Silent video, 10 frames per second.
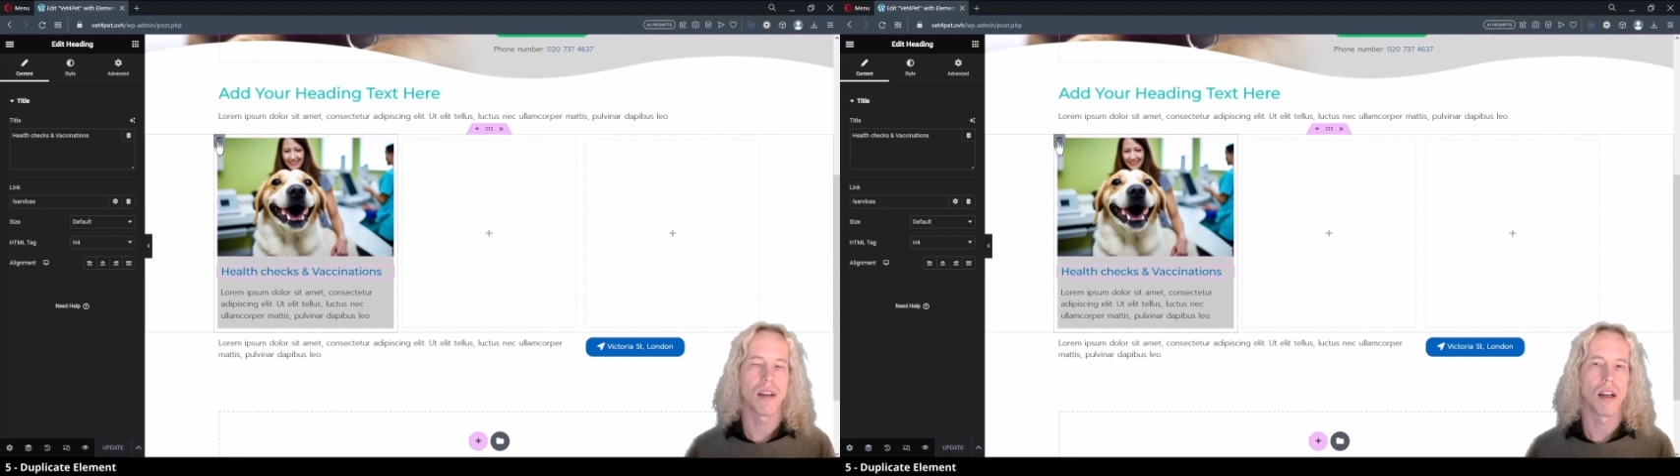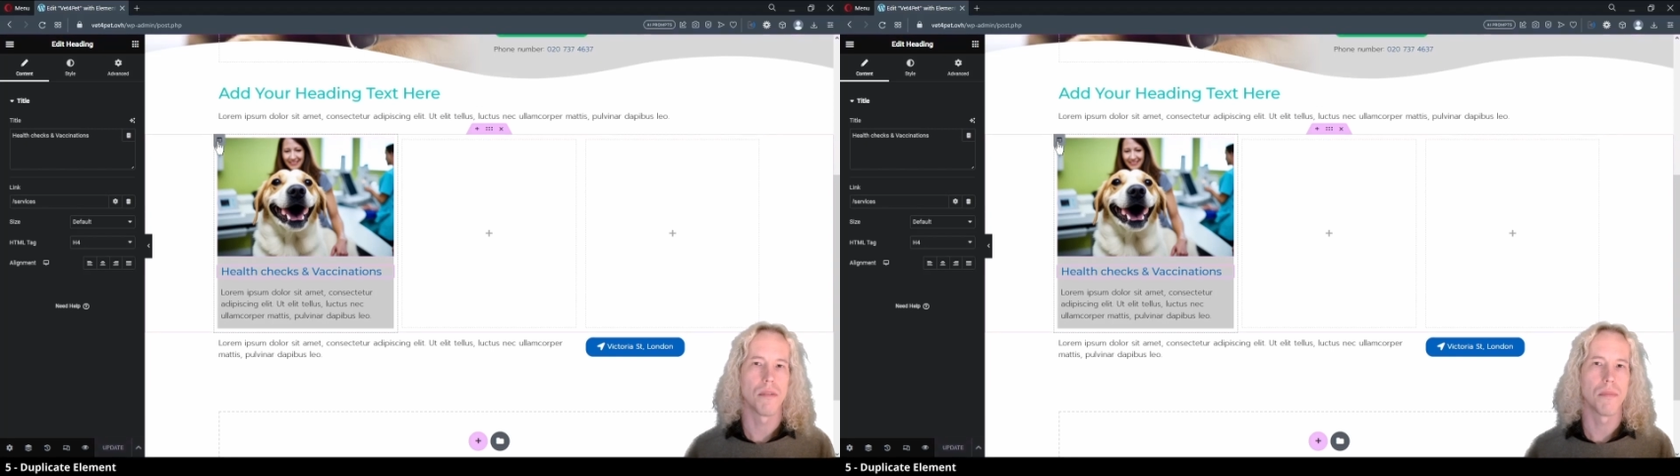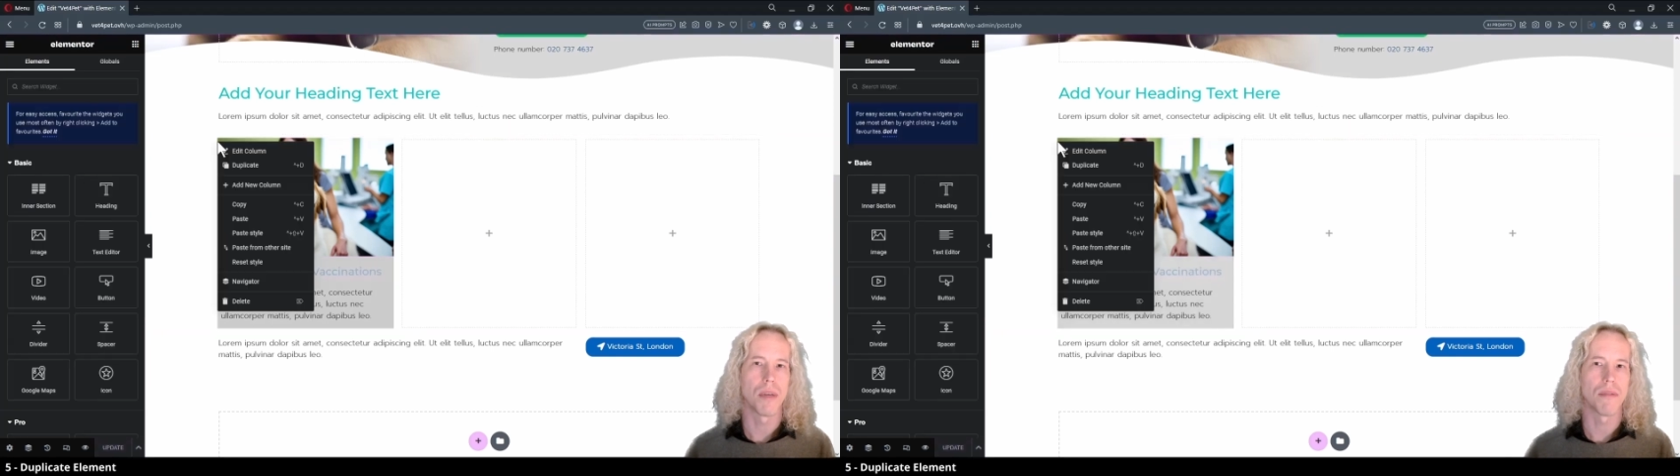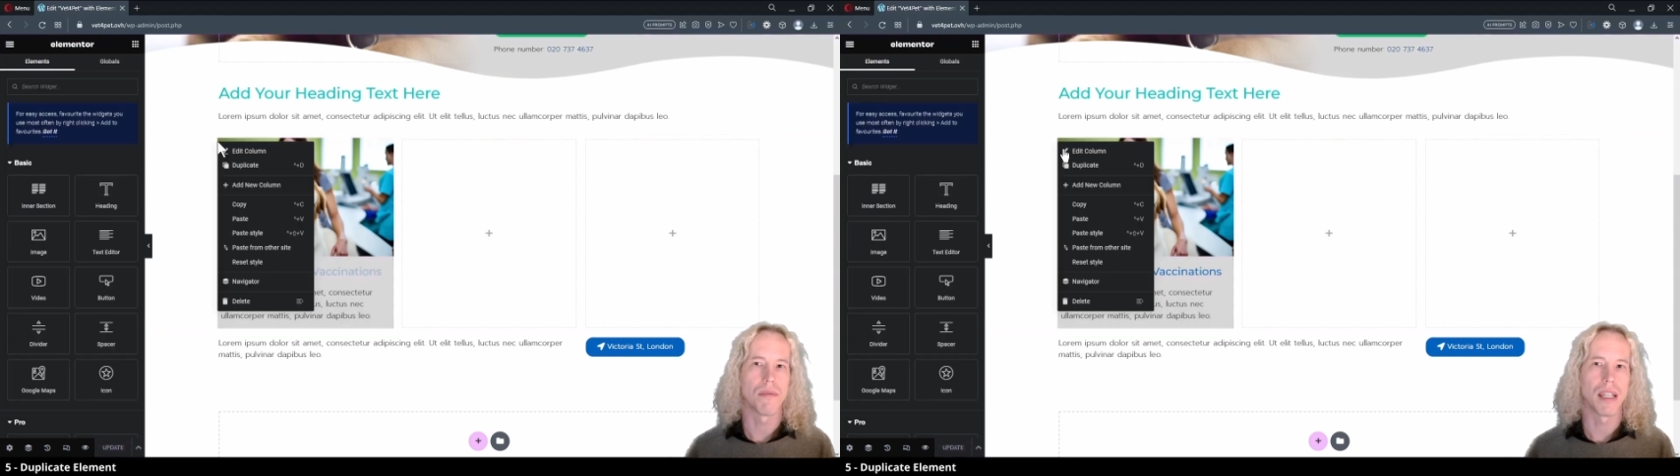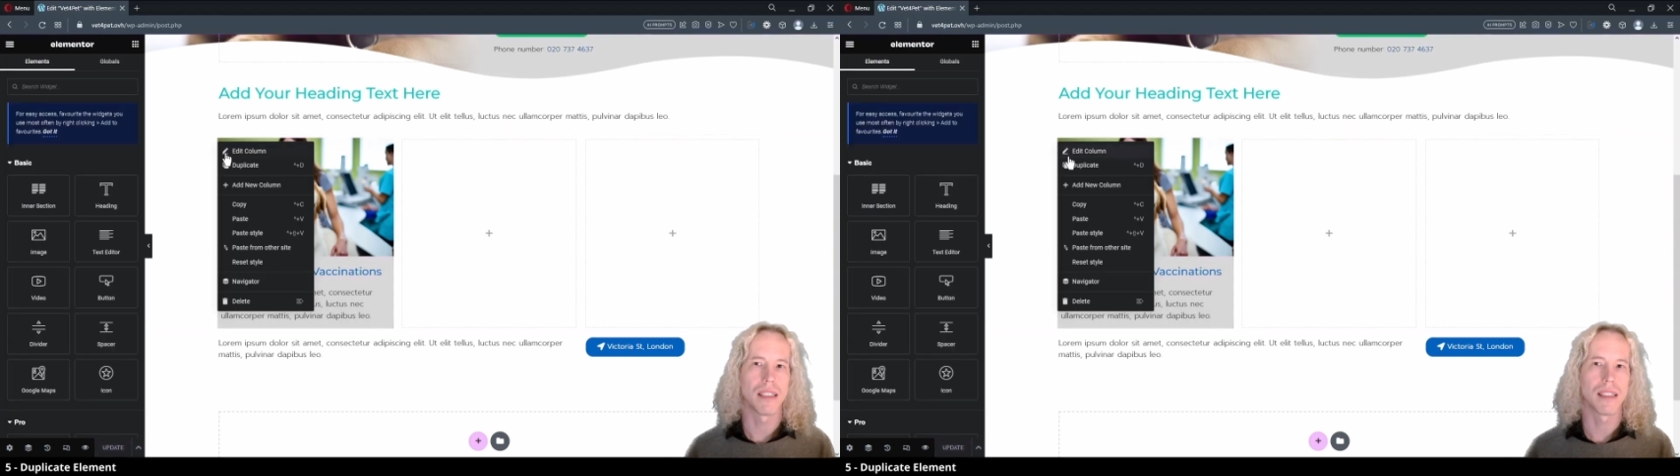column by
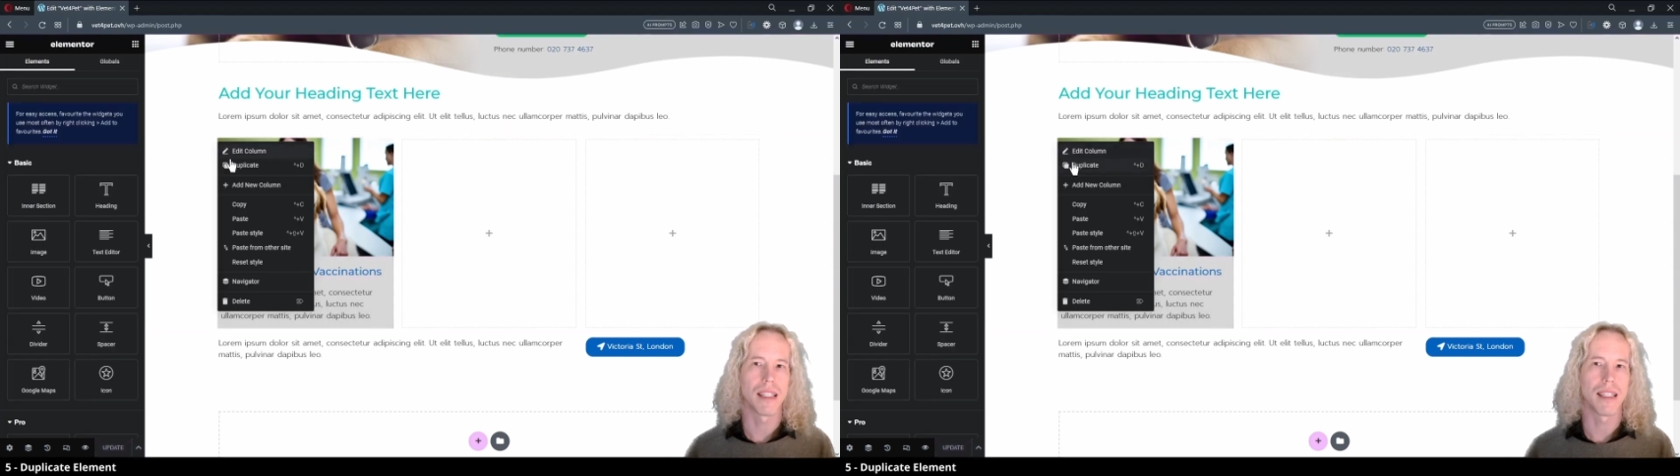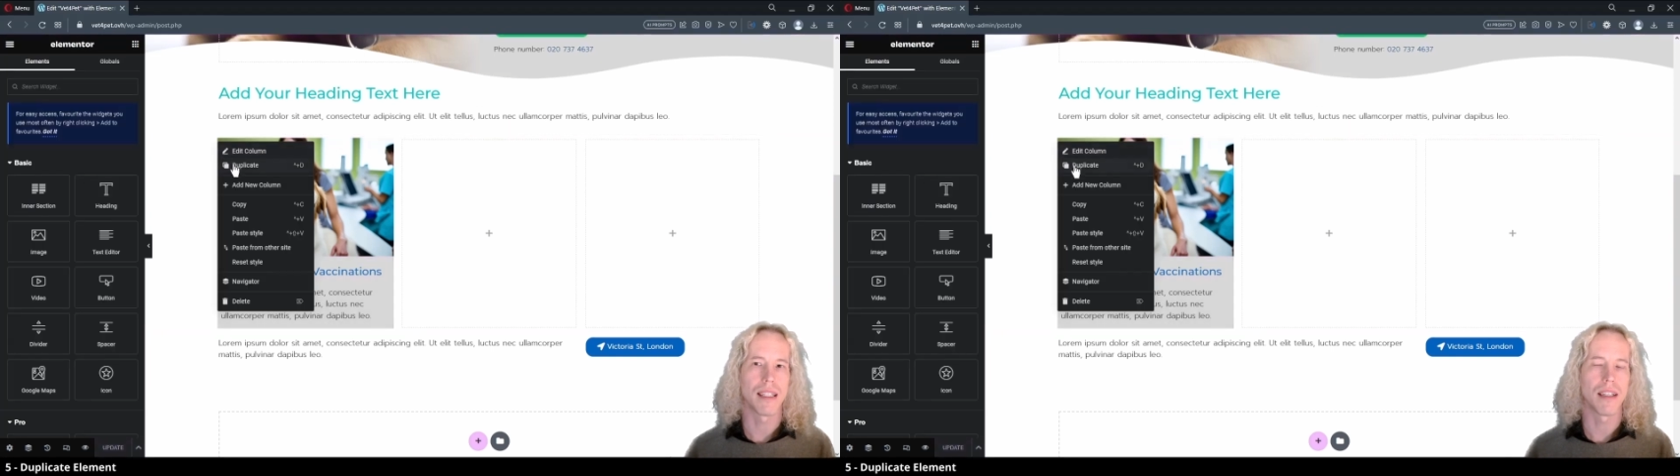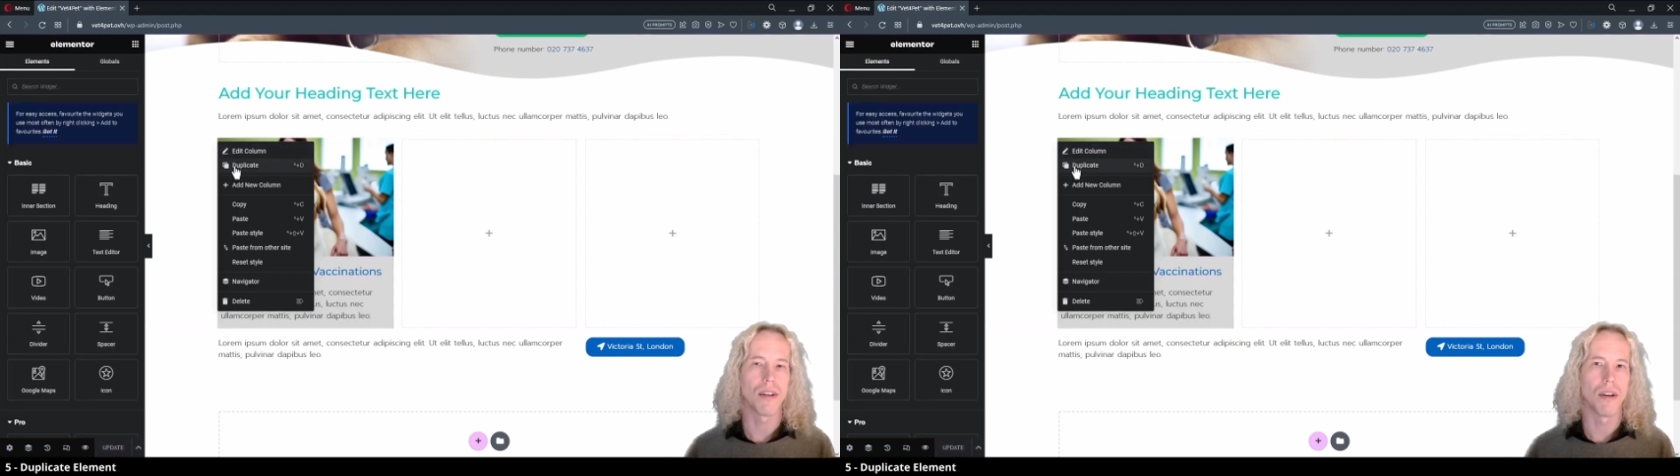right-clicking